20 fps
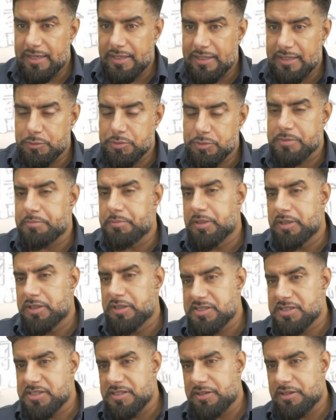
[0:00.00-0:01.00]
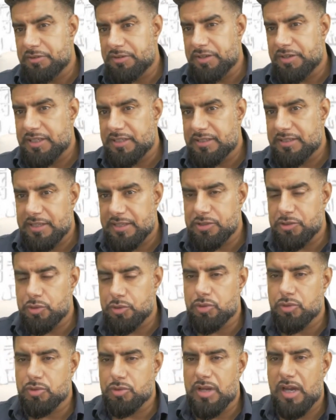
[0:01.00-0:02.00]
He was a mercenary that you
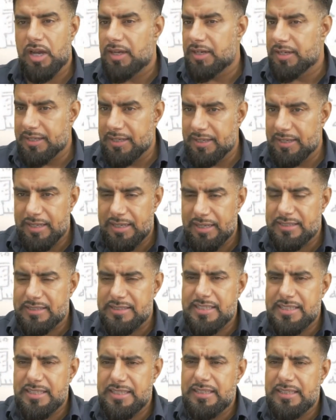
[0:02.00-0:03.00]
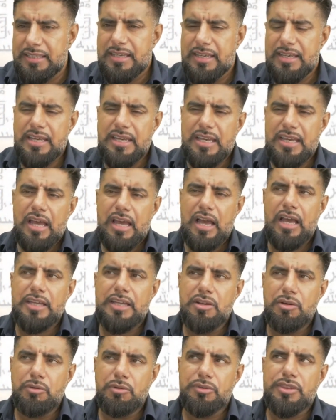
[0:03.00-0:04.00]
could hire, and I
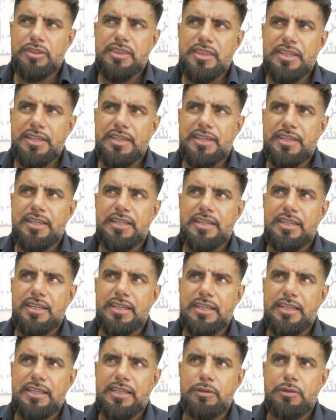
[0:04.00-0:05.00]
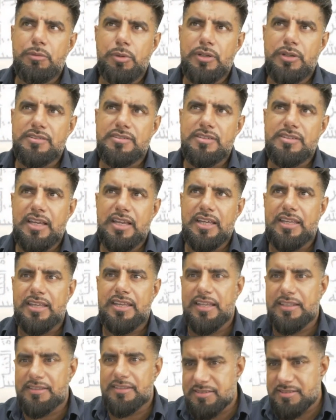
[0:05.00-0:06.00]
don't think he was
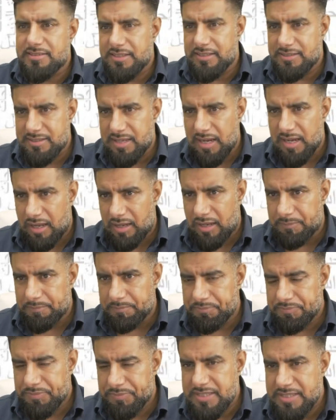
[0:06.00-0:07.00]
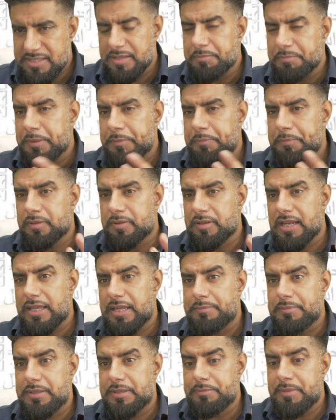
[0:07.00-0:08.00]
against Islam. Some people
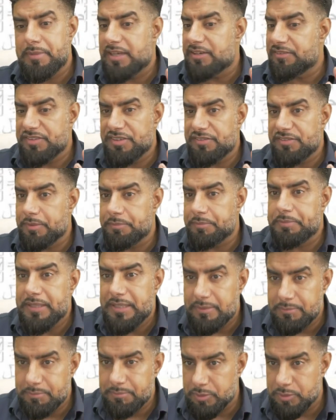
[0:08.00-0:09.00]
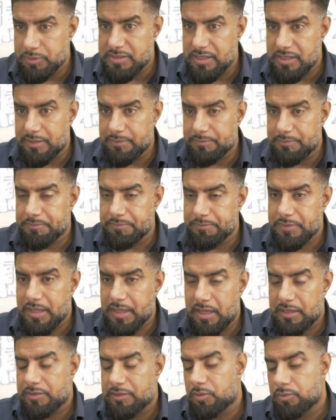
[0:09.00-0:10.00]
claim he may have even been Muslim.
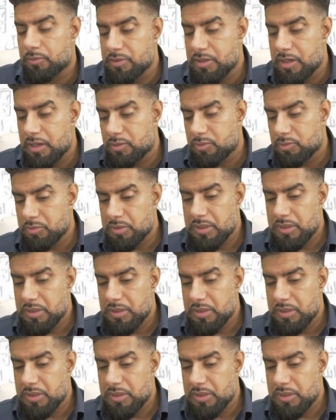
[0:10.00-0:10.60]
I don't know.